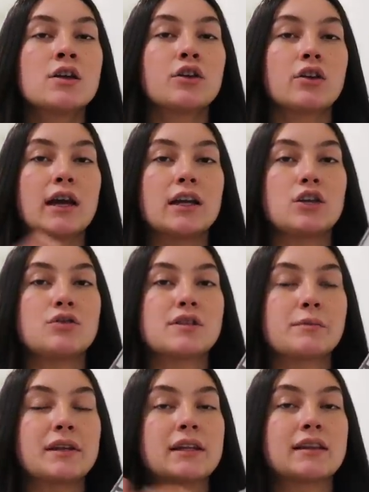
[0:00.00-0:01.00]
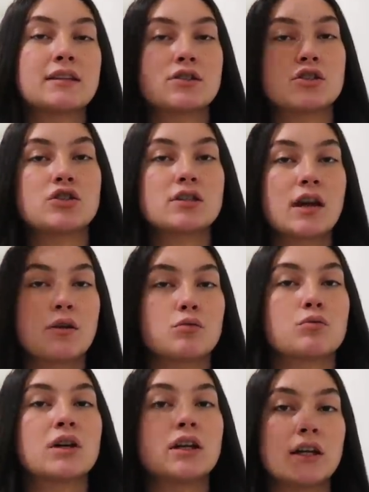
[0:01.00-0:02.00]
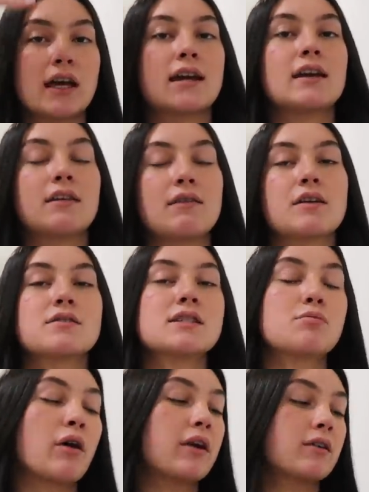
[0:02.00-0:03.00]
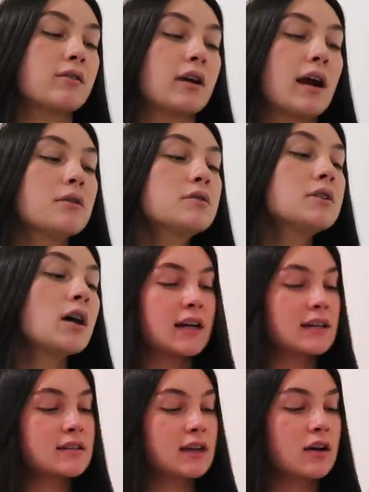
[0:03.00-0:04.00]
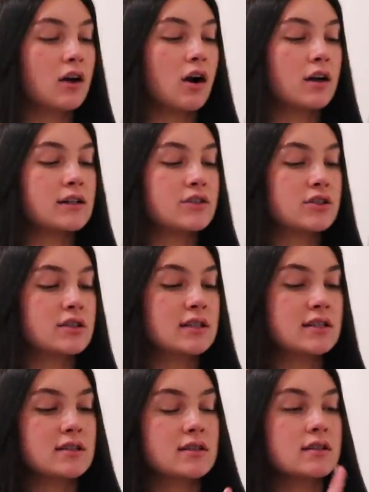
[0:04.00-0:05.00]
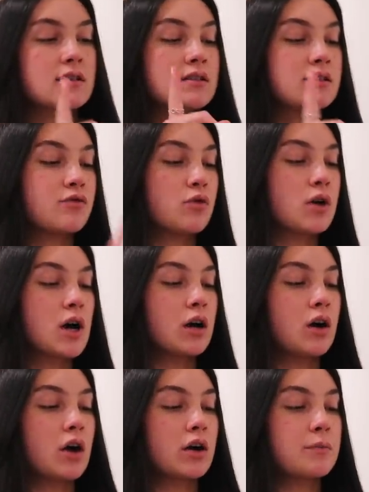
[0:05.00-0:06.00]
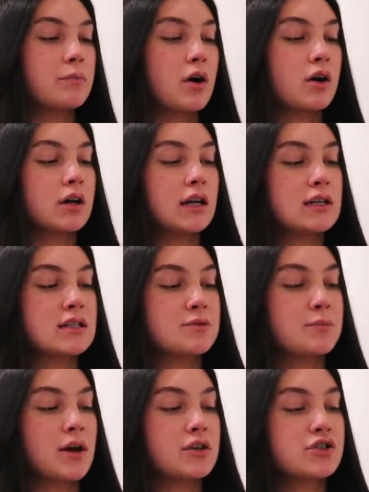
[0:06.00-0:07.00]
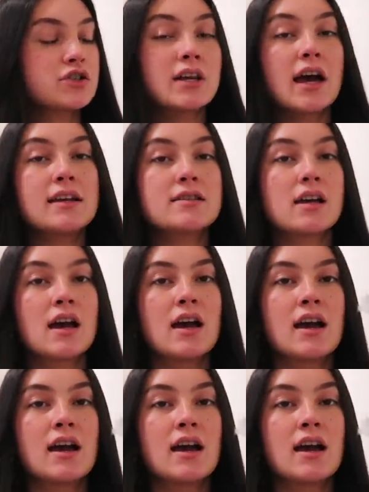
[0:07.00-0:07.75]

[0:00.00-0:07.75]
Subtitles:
They'll like use something like this to just like really get it in there and spread it around. The next thing I got is just this Sephora Garden Party sponge set.